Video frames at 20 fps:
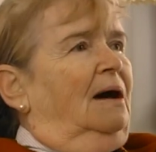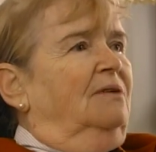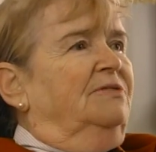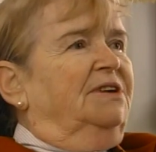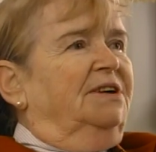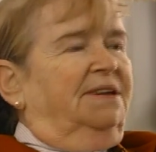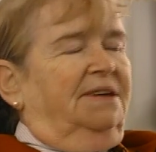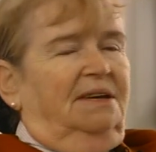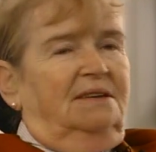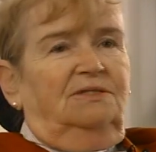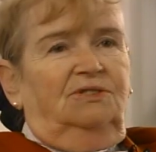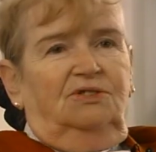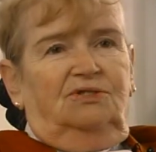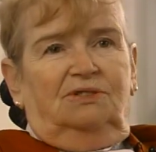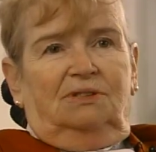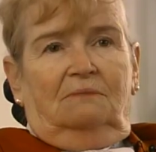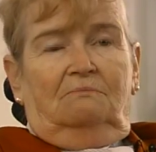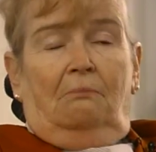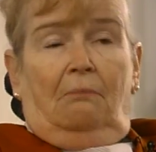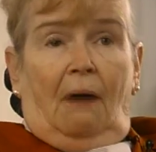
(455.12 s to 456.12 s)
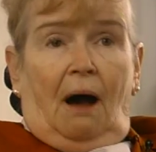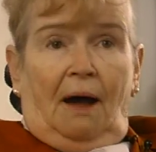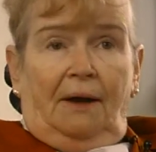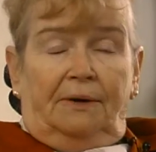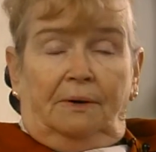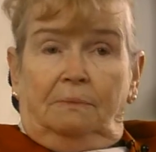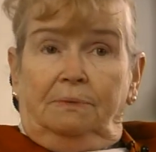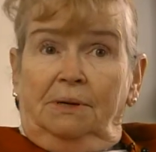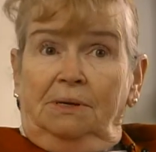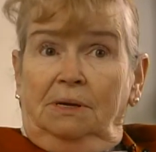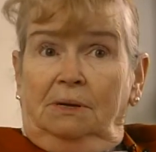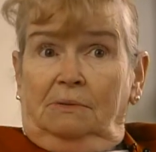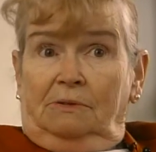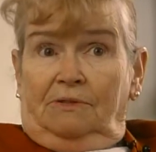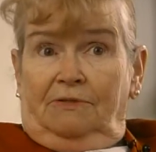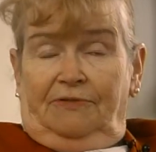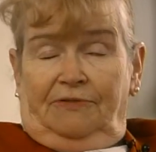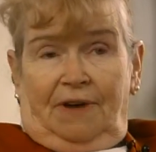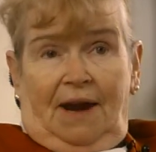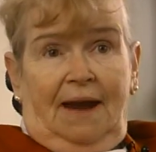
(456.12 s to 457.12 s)
Oh, the kids used to mutter, but you were
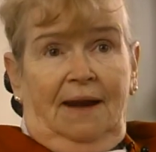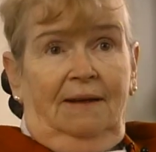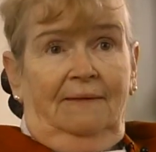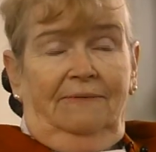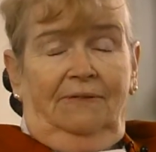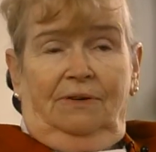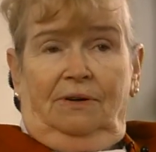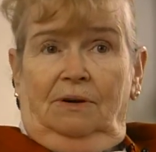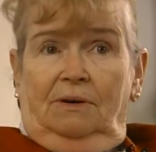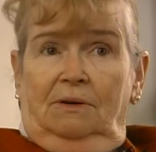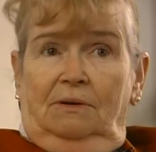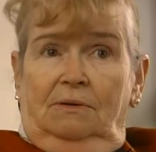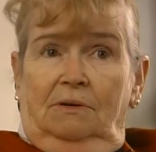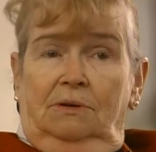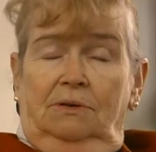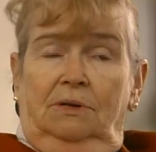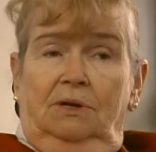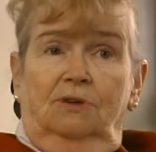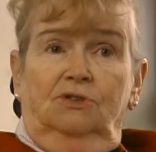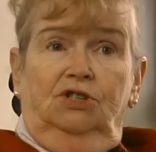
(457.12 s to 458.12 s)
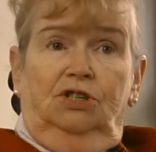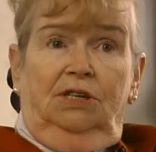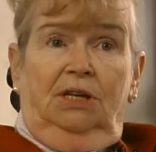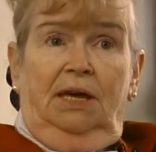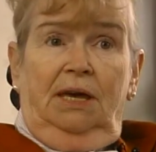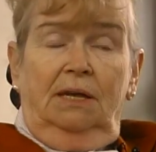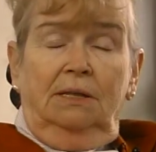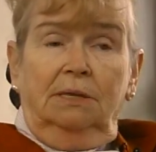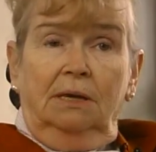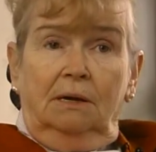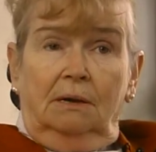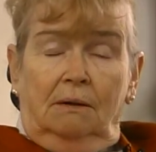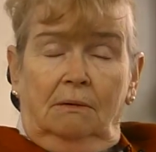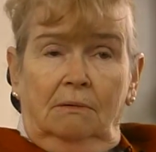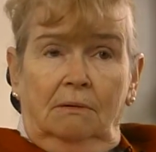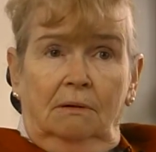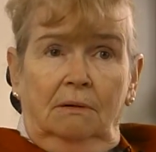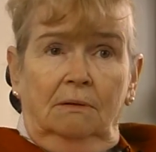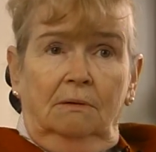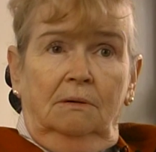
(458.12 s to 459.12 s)
afraid of her. You know, she'd hit you.
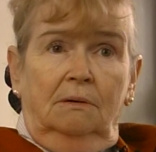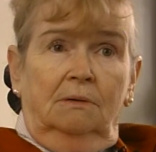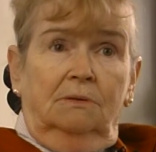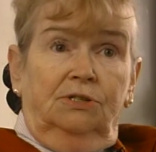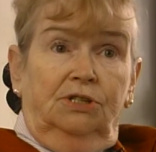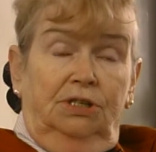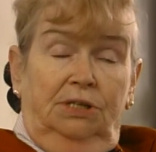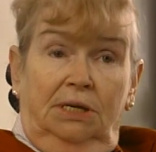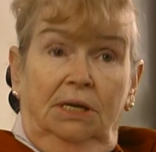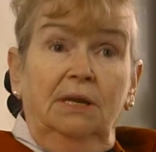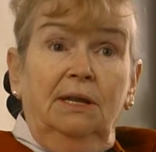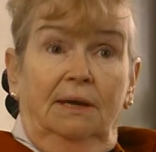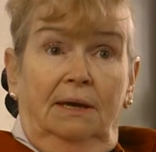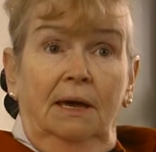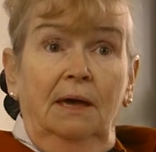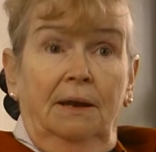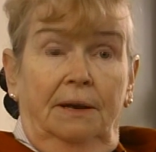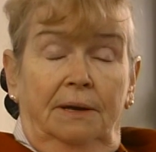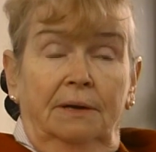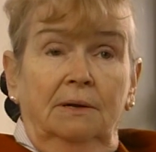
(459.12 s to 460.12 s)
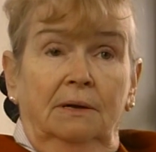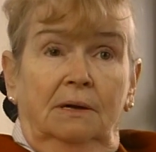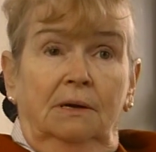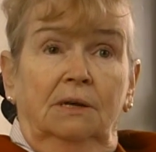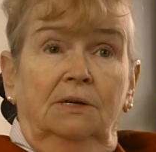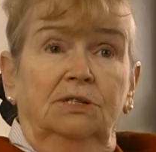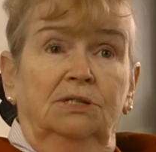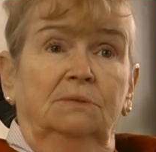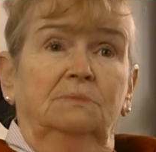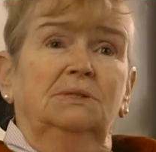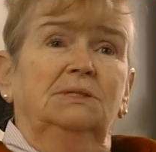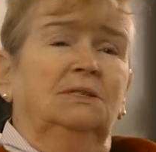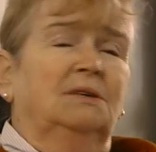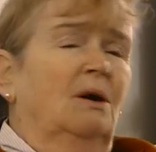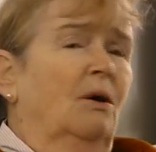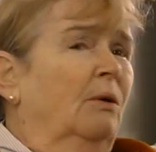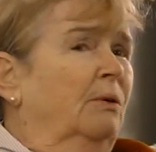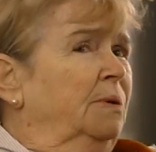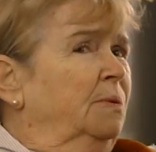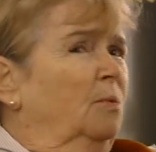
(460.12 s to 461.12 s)
She did hit. She was the
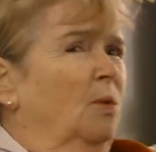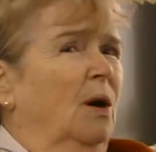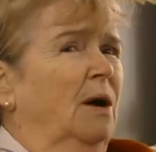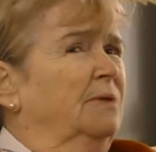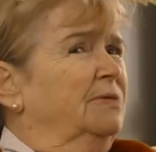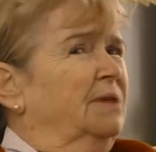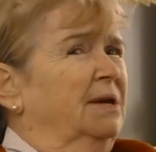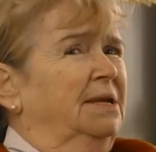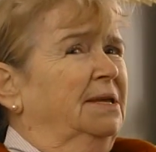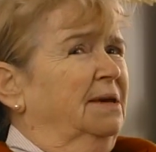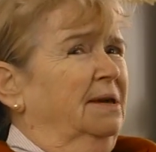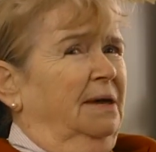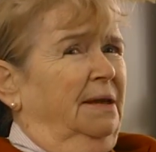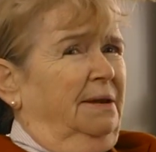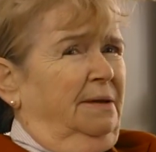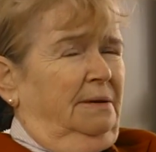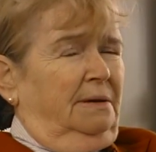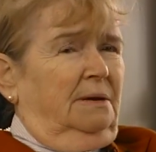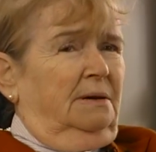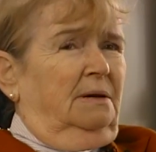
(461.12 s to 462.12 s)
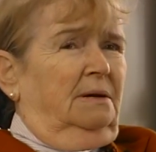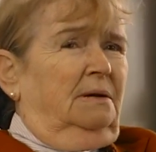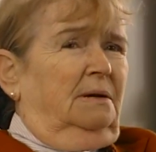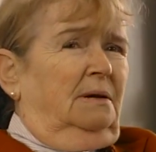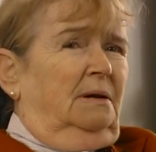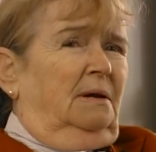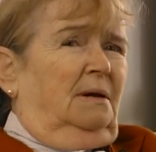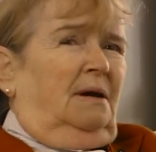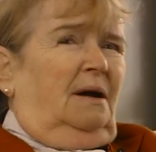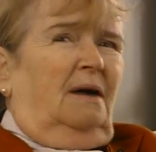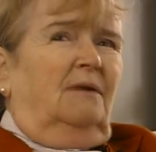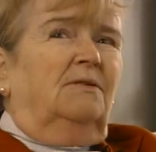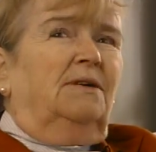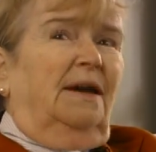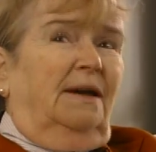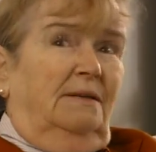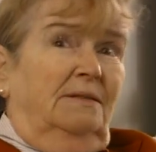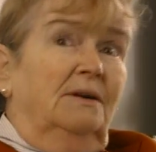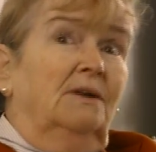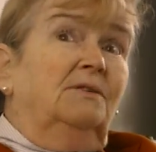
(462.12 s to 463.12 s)
only one that hit.
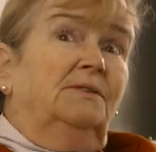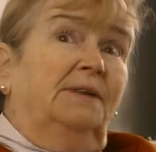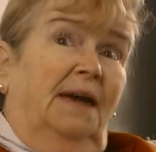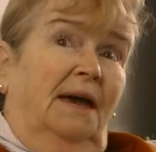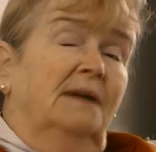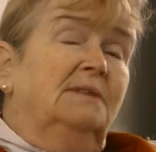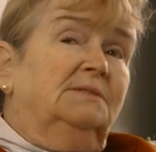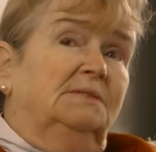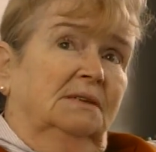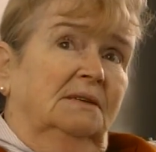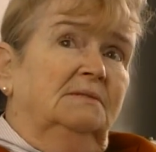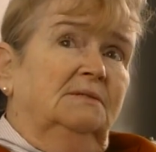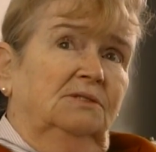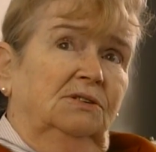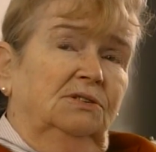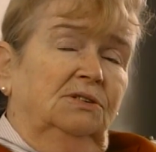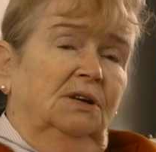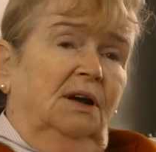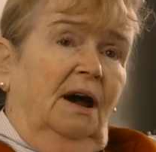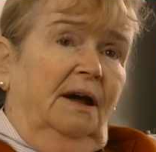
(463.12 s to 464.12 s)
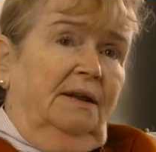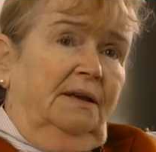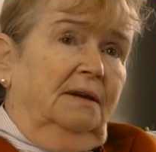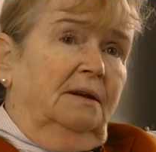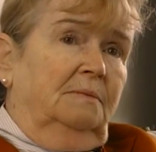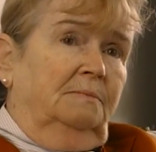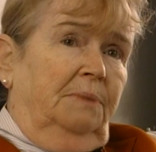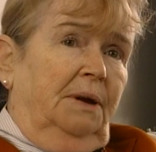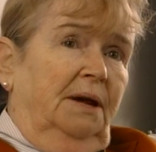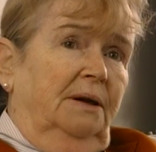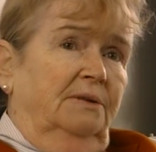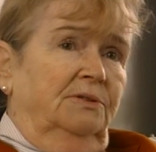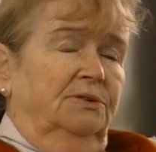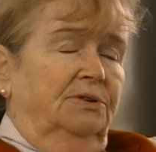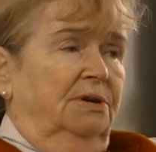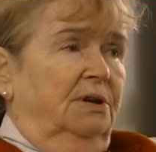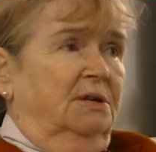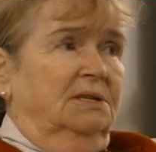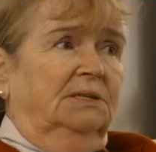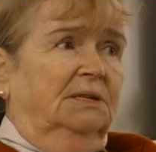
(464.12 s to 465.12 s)
Okay, though Kay said she got hit by other
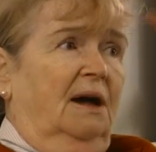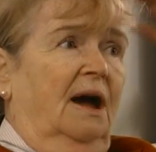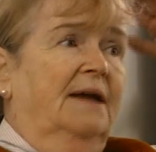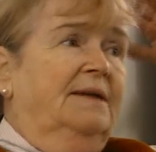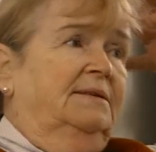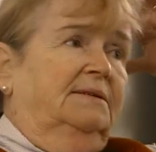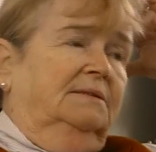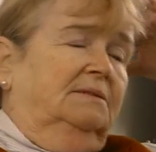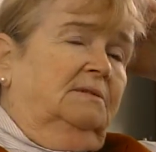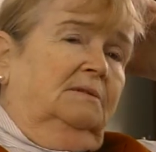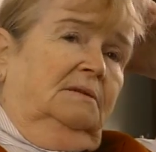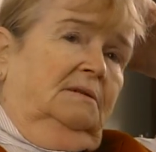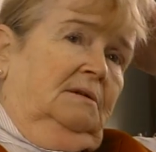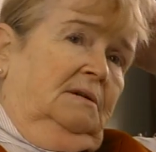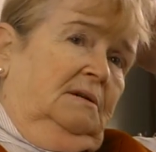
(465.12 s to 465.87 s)
nuns. I didn't.